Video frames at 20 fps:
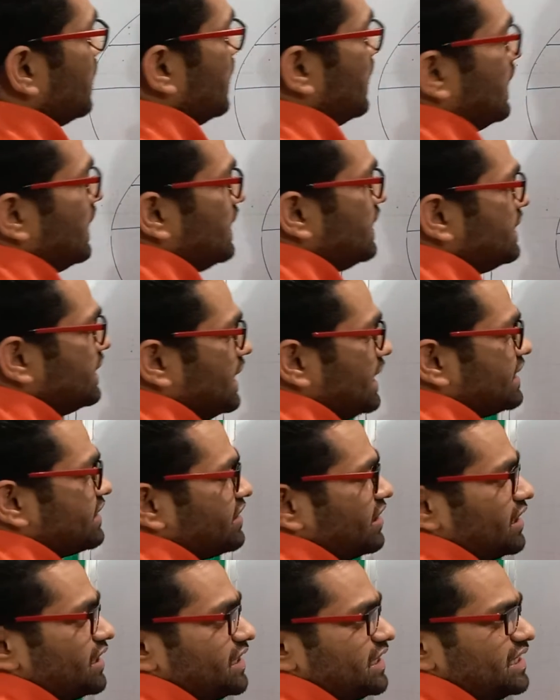And at
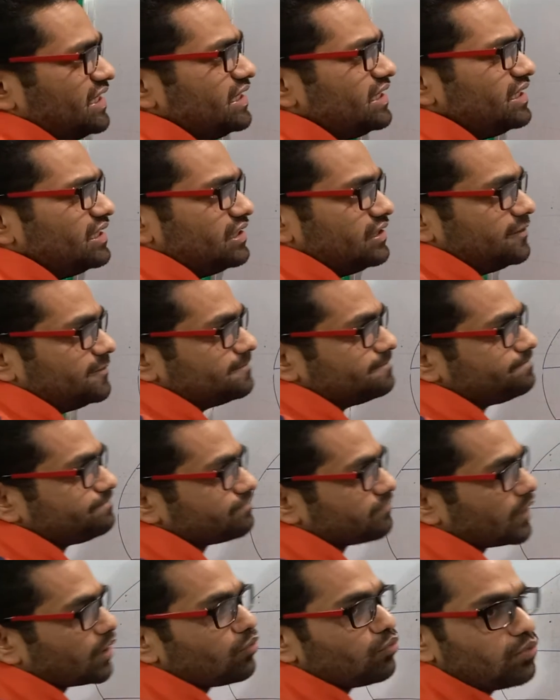30 degree,
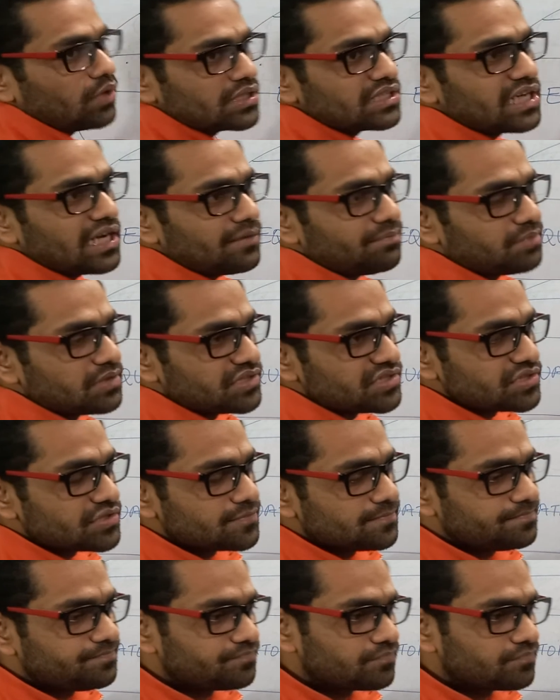what happens,